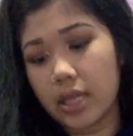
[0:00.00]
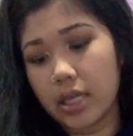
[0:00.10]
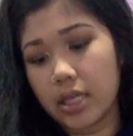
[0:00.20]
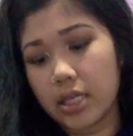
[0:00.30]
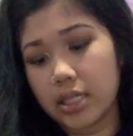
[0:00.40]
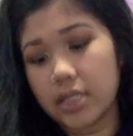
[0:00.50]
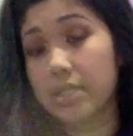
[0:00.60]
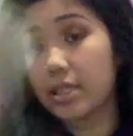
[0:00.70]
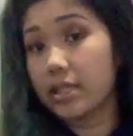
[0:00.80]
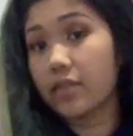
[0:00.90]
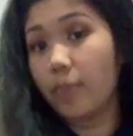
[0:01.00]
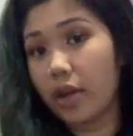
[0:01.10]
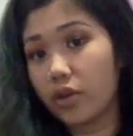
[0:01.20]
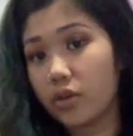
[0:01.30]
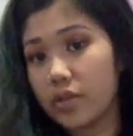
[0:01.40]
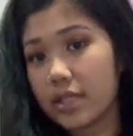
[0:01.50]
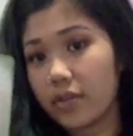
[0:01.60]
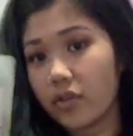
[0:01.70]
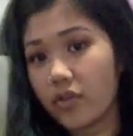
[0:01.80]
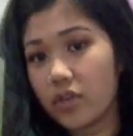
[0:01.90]
is the 6 of Pentacles in
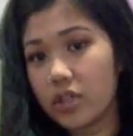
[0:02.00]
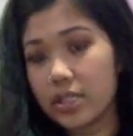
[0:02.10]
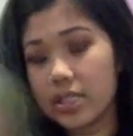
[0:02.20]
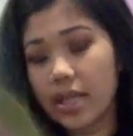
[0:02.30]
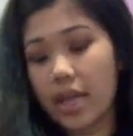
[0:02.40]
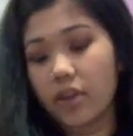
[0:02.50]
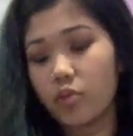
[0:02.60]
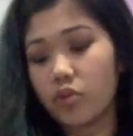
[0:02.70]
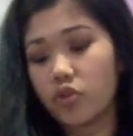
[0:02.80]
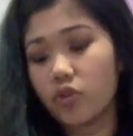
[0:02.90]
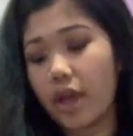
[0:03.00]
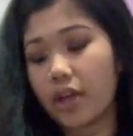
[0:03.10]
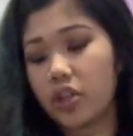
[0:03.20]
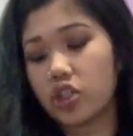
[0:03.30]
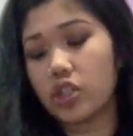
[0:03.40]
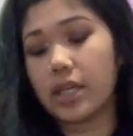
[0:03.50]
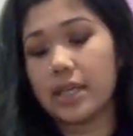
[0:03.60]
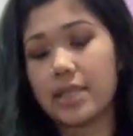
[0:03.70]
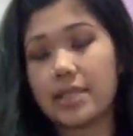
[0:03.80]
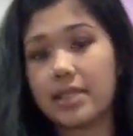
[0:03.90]
reversed, and your mutual energy
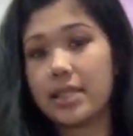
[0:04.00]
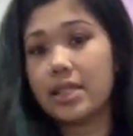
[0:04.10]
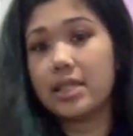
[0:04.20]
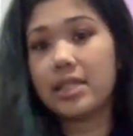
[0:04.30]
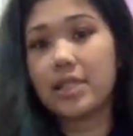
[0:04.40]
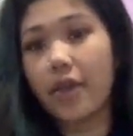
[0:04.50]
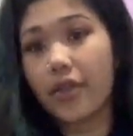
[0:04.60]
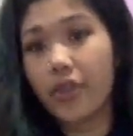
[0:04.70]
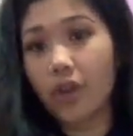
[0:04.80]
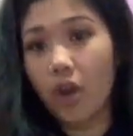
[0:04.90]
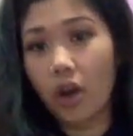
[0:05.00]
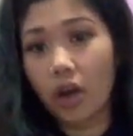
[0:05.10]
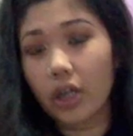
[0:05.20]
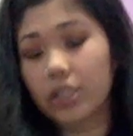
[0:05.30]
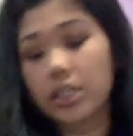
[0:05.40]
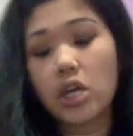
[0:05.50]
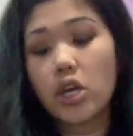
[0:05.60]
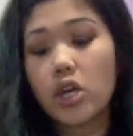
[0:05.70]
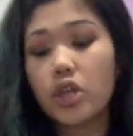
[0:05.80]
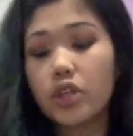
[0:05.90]
is the Death card.
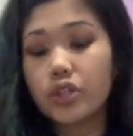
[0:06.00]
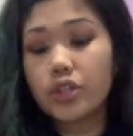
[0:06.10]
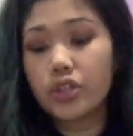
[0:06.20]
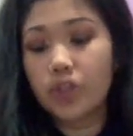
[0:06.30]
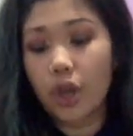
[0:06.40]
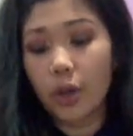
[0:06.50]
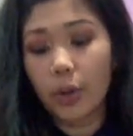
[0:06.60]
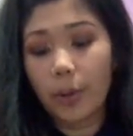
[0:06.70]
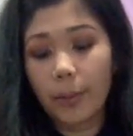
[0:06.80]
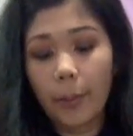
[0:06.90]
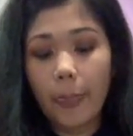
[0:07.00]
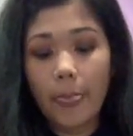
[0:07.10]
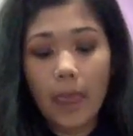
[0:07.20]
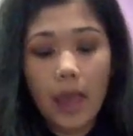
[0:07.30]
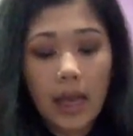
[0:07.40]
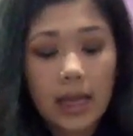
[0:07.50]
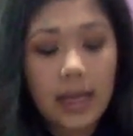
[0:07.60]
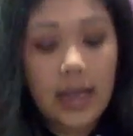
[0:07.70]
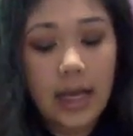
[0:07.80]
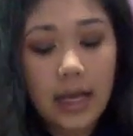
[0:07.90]
So,
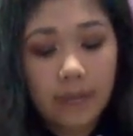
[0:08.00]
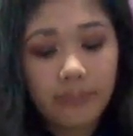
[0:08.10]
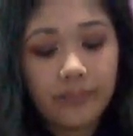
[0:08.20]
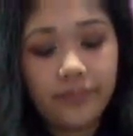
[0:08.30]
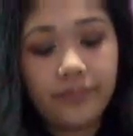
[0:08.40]
with